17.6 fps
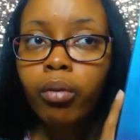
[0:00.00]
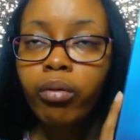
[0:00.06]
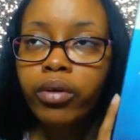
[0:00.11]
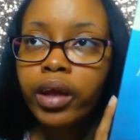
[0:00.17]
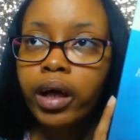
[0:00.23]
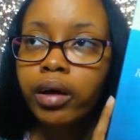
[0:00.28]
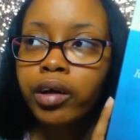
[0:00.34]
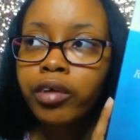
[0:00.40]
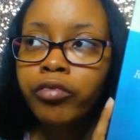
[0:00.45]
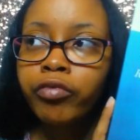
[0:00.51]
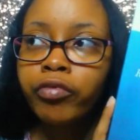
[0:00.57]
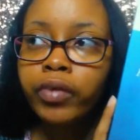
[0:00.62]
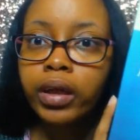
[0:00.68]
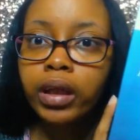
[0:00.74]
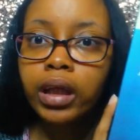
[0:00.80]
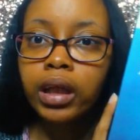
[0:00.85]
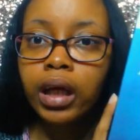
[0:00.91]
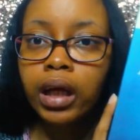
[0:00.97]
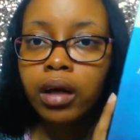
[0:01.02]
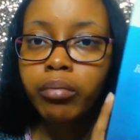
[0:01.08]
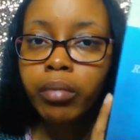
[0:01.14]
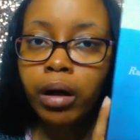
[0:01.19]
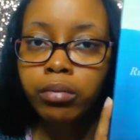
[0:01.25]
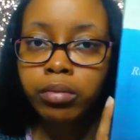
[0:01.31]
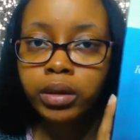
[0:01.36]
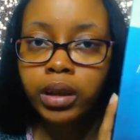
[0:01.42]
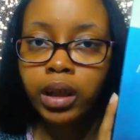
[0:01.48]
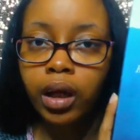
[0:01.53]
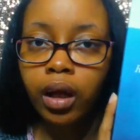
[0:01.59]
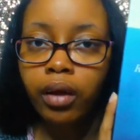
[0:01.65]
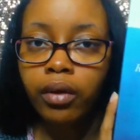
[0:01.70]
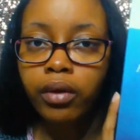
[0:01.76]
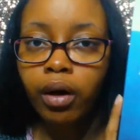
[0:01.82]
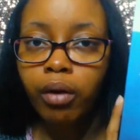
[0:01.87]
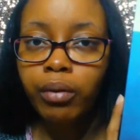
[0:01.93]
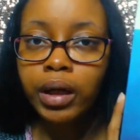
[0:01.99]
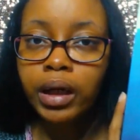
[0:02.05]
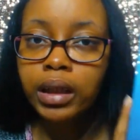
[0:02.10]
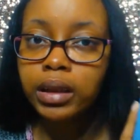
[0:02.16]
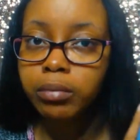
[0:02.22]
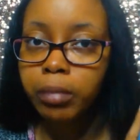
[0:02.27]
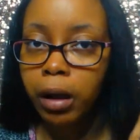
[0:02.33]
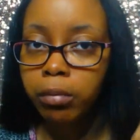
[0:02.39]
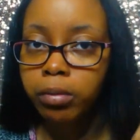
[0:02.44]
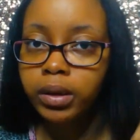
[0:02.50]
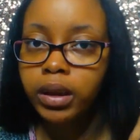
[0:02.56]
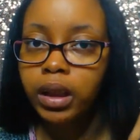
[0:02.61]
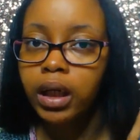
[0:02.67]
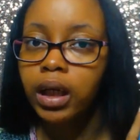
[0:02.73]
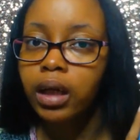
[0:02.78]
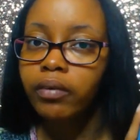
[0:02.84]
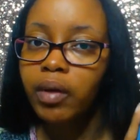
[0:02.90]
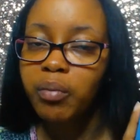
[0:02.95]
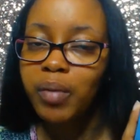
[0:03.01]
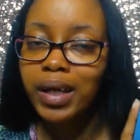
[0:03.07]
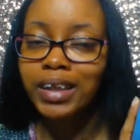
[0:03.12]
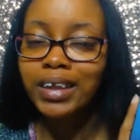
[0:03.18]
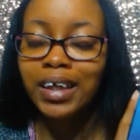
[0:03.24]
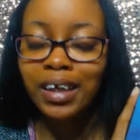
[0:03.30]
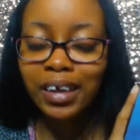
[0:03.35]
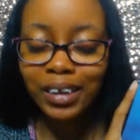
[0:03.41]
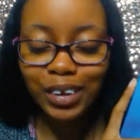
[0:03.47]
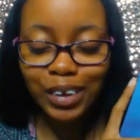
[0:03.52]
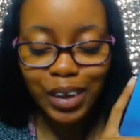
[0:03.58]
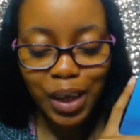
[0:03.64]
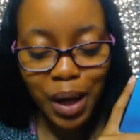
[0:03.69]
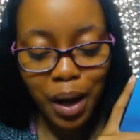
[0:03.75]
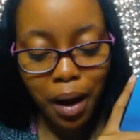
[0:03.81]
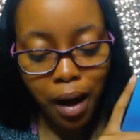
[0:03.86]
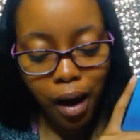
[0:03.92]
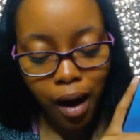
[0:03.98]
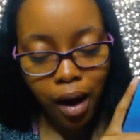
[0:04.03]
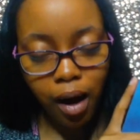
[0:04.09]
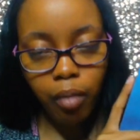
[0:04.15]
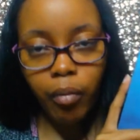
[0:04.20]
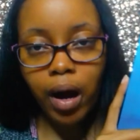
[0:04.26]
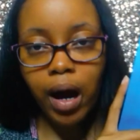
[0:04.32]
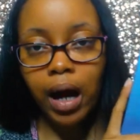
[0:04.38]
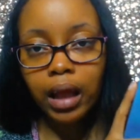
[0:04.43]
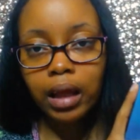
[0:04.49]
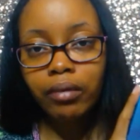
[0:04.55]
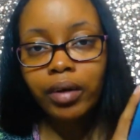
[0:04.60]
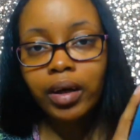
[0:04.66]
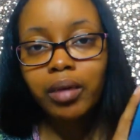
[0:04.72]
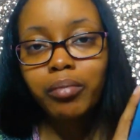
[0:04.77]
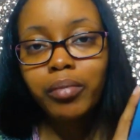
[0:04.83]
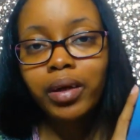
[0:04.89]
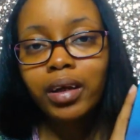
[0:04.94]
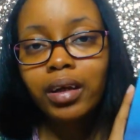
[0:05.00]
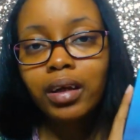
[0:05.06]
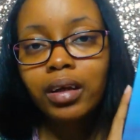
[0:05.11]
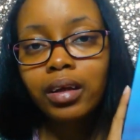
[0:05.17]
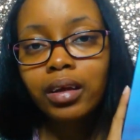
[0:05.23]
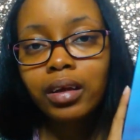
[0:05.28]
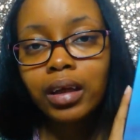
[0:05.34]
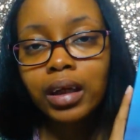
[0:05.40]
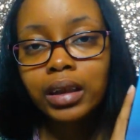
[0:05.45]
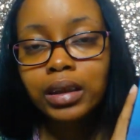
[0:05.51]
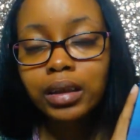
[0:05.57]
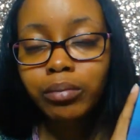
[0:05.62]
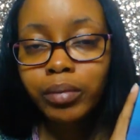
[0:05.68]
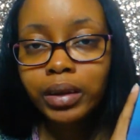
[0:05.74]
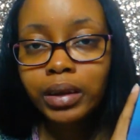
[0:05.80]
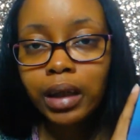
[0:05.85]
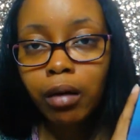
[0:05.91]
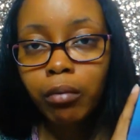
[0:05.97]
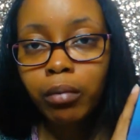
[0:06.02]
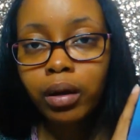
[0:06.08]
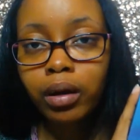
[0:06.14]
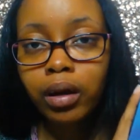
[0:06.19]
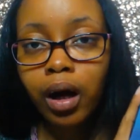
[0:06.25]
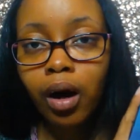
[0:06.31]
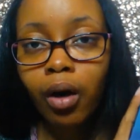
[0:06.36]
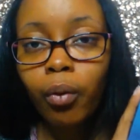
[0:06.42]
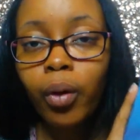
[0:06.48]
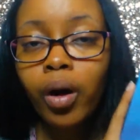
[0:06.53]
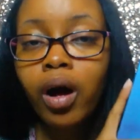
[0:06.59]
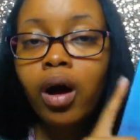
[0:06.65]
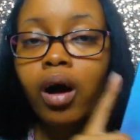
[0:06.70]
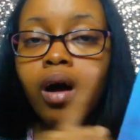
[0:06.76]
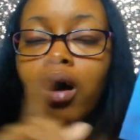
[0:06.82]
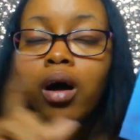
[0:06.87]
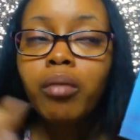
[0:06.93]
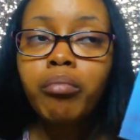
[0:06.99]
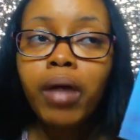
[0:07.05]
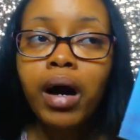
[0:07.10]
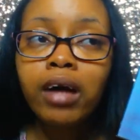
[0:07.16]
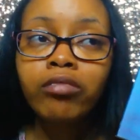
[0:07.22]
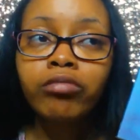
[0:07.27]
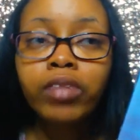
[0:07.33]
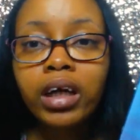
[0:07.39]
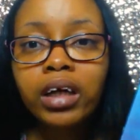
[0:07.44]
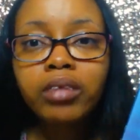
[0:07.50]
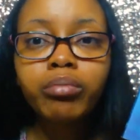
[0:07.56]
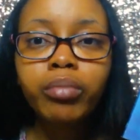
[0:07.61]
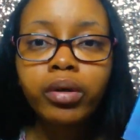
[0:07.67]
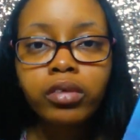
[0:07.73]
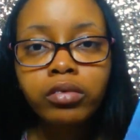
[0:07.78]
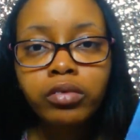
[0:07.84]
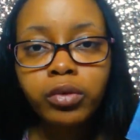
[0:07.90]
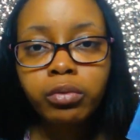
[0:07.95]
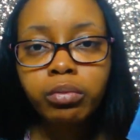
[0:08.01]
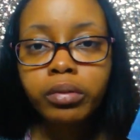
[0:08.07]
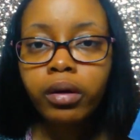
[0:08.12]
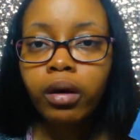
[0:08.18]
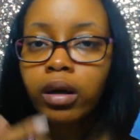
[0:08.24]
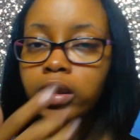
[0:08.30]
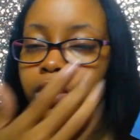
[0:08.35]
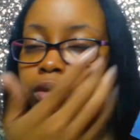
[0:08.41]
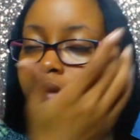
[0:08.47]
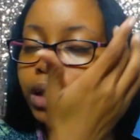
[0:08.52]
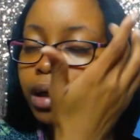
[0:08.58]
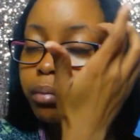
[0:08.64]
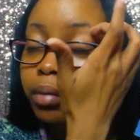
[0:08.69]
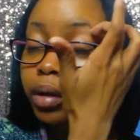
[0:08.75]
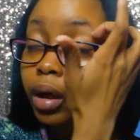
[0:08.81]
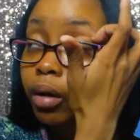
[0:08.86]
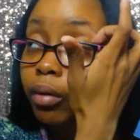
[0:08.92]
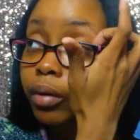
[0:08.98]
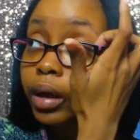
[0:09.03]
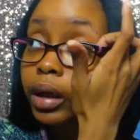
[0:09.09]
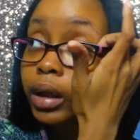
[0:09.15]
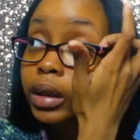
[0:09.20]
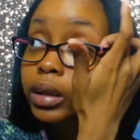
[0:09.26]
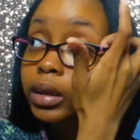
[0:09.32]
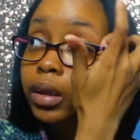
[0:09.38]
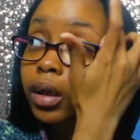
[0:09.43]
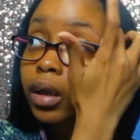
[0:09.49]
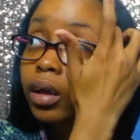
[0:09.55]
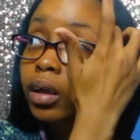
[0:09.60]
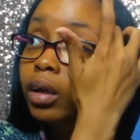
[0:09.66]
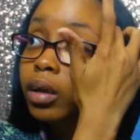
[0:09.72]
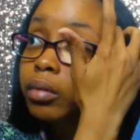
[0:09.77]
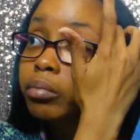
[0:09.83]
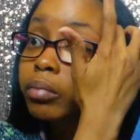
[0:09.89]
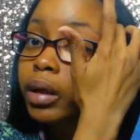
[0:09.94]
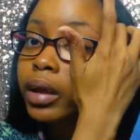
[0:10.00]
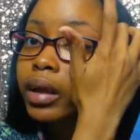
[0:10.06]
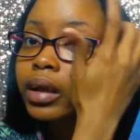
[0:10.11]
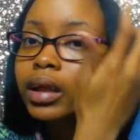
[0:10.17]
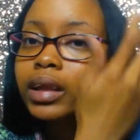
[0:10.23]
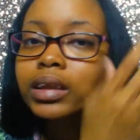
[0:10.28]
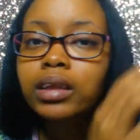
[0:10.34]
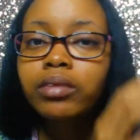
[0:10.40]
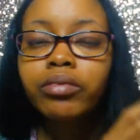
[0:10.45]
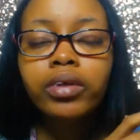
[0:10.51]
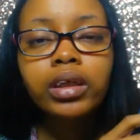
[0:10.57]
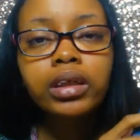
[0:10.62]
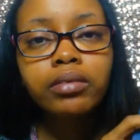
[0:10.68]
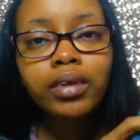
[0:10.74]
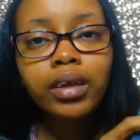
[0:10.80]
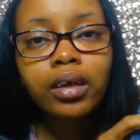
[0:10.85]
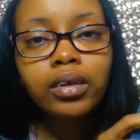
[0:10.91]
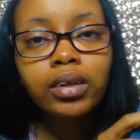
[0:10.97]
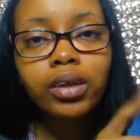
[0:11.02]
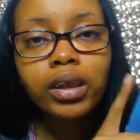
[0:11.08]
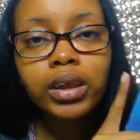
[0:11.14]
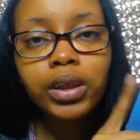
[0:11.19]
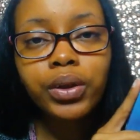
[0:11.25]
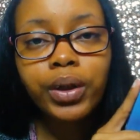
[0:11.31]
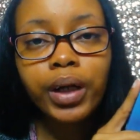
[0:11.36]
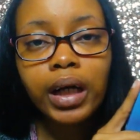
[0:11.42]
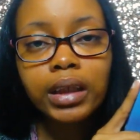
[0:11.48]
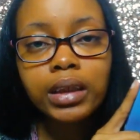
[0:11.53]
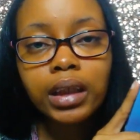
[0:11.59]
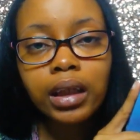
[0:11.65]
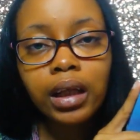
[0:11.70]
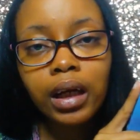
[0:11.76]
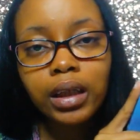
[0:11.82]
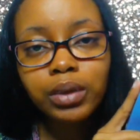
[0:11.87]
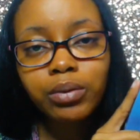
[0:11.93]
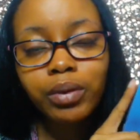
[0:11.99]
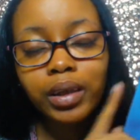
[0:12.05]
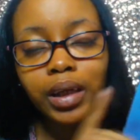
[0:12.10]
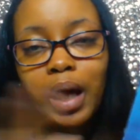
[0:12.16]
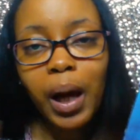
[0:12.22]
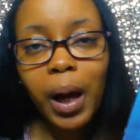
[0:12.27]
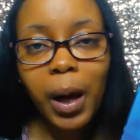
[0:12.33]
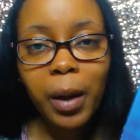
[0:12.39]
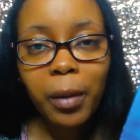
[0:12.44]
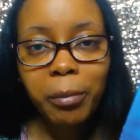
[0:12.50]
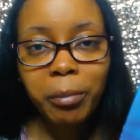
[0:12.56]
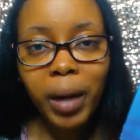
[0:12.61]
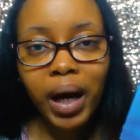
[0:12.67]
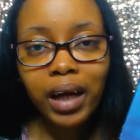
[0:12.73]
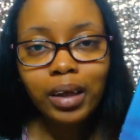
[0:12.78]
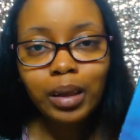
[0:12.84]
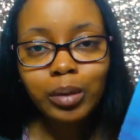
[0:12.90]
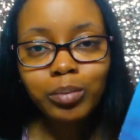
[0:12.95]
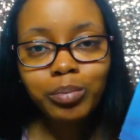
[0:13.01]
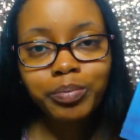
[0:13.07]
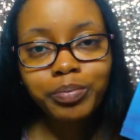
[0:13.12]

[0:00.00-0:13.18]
without it feeling like a Bible study, though it is a Bible study, if that makes sense. Um, I highly recommend it. Links will be down below. My written book review will be also down below, and um, I think that's it for this video, so I'll see you guys in the next one. Bye!